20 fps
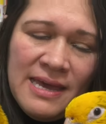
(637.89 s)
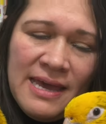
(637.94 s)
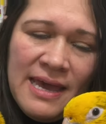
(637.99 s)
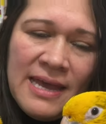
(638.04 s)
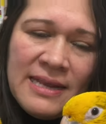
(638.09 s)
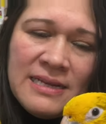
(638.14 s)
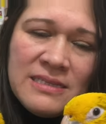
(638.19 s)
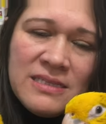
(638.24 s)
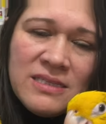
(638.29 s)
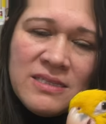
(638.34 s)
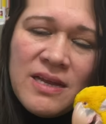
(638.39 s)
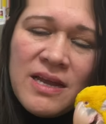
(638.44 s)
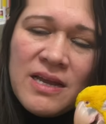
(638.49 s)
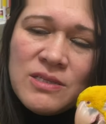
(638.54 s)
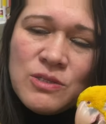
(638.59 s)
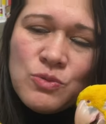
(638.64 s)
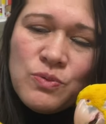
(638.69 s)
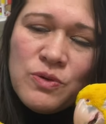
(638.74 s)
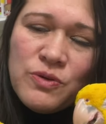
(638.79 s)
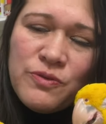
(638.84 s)
and it
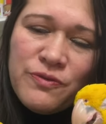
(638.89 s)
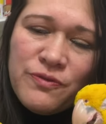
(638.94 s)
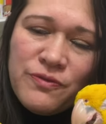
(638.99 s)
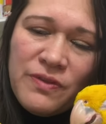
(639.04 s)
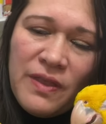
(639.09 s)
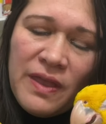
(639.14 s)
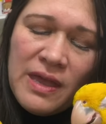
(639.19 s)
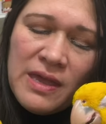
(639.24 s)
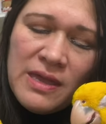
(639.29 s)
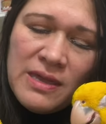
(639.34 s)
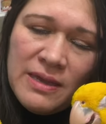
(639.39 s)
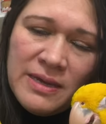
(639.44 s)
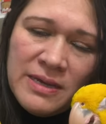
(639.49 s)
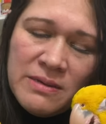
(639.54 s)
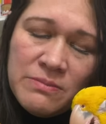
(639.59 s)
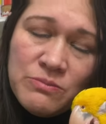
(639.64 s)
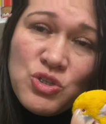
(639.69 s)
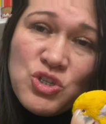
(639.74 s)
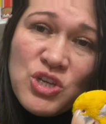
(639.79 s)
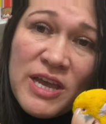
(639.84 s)
starts with the
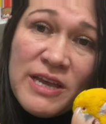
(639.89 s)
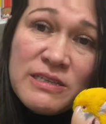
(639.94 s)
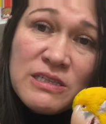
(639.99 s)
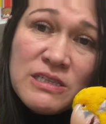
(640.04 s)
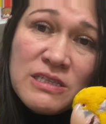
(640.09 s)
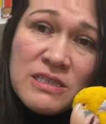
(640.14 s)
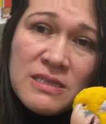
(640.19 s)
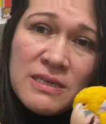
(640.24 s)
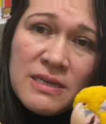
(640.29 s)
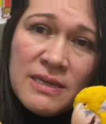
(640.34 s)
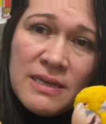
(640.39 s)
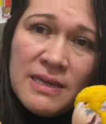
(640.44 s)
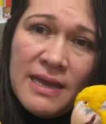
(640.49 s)
chest